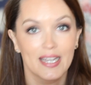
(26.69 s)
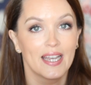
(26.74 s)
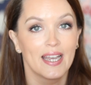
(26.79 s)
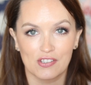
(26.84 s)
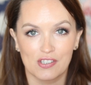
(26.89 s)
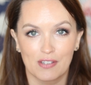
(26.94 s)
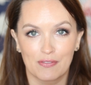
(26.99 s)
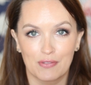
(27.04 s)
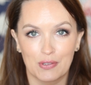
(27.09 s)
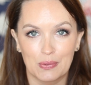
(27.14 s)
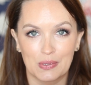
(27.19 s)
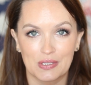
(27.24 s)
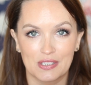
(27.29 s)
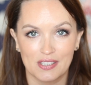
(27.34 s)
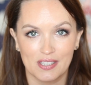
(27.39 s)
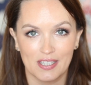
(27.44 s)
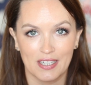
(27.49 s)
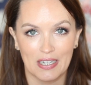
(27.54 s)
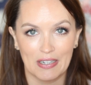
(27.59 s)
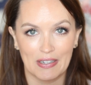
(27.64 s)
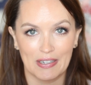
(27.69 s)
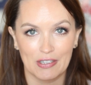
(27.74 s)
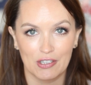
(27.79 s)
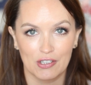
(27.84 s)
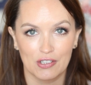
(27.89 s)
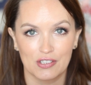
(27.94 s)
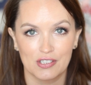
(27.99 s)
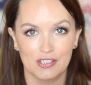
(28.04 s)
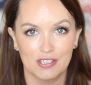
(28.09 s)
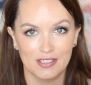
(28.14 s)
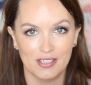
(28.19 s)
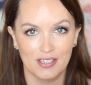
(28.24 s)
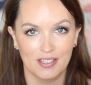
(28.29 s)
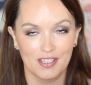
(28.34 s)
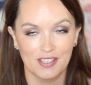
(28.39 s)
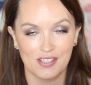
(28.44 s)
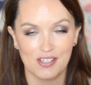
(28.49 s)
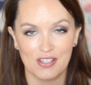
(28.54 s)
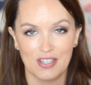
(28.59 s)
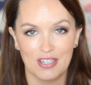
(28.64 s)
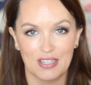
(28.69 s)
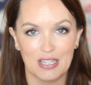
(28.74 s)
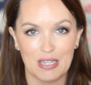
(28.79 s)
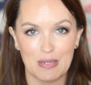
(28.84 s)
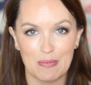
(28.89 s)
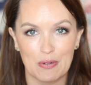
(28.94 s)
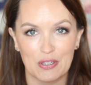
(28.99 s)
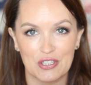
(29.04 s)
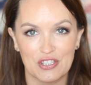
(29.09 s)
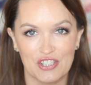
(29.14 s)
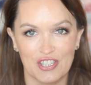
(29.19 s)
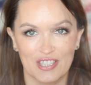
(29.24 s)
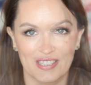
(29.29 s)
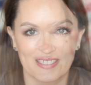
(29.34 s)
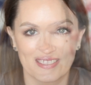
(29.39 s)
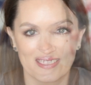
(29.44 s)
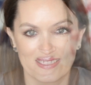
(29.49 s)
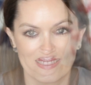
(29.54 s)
So if you want to see how I got to this, then keep watching.